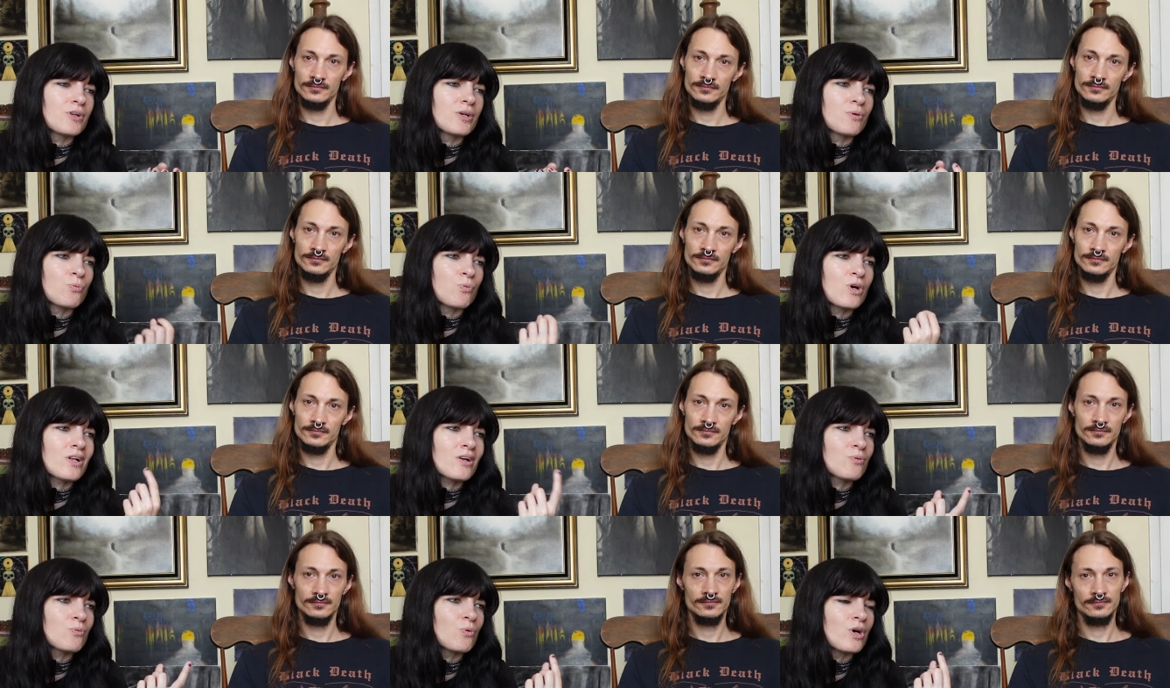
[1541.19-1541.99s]
Speaker 1: One
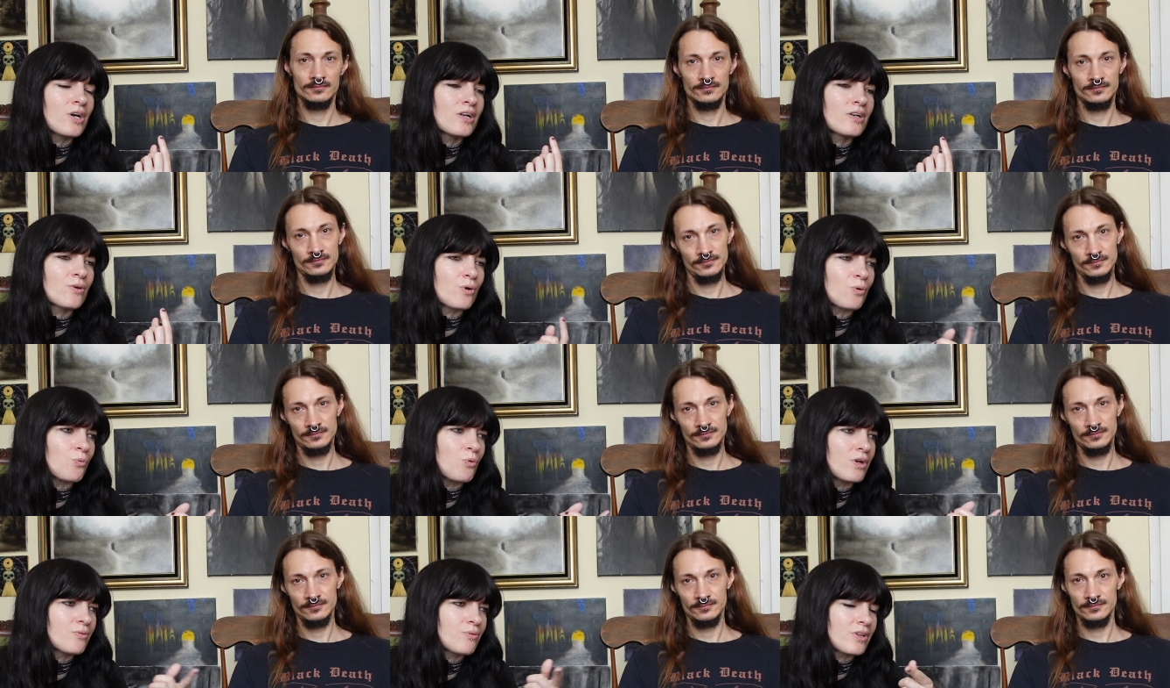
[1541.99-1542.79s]
on one or
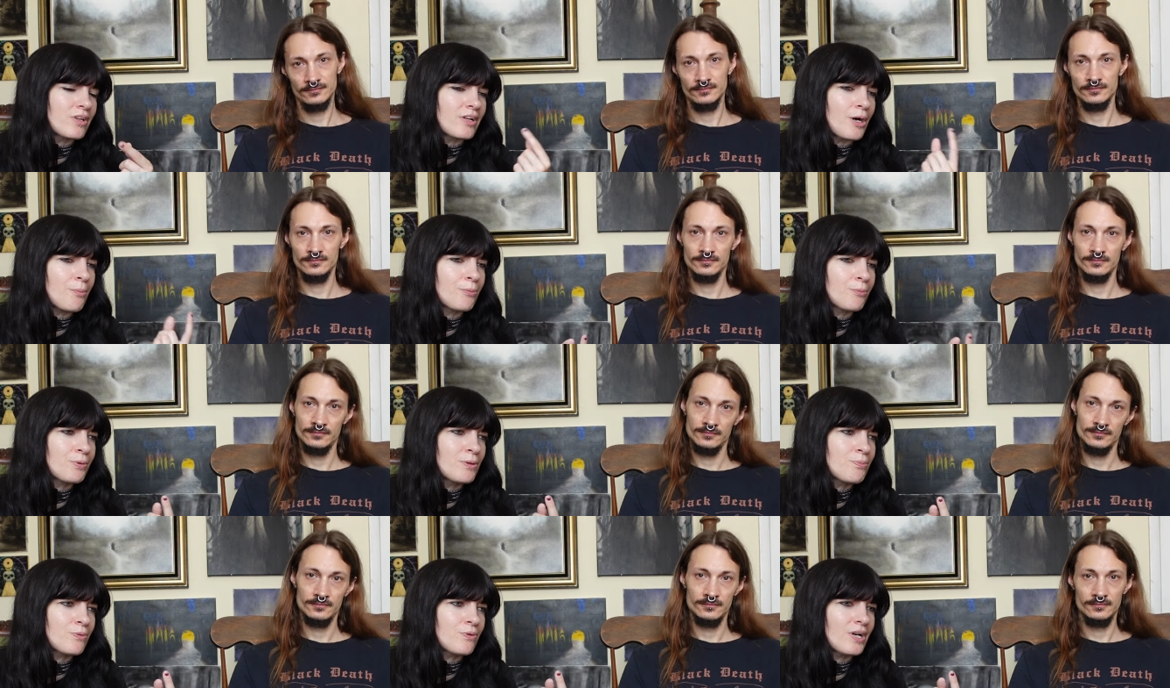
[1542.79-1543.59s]
one with a couple
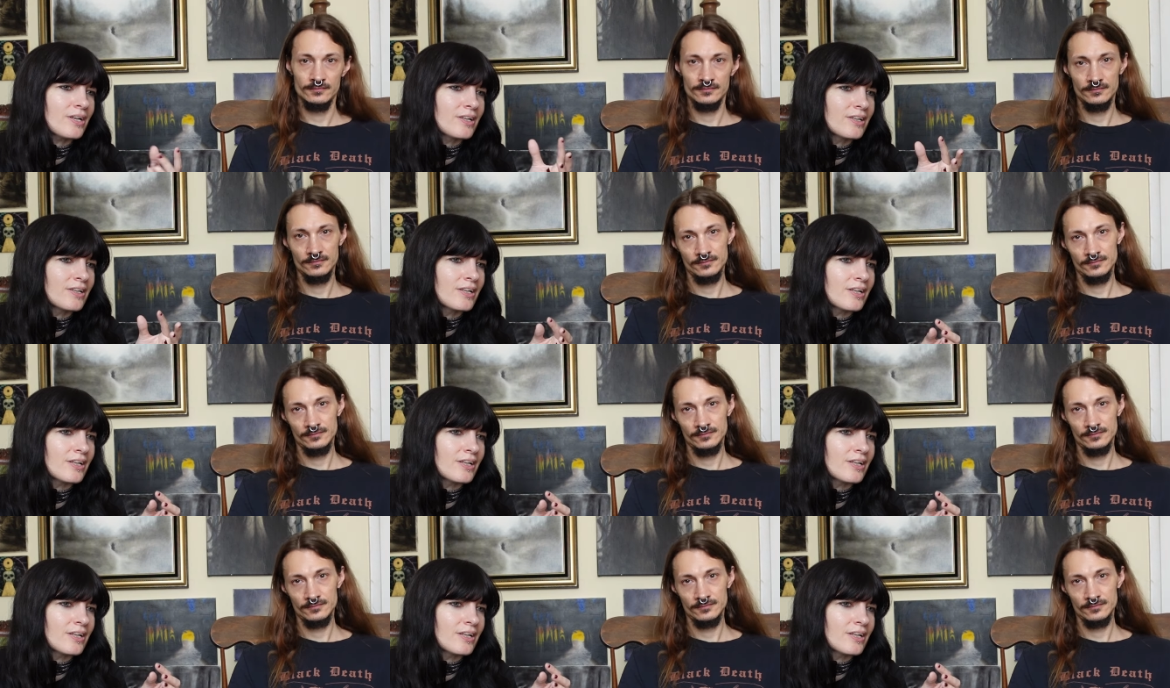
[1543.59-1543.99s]
people, I can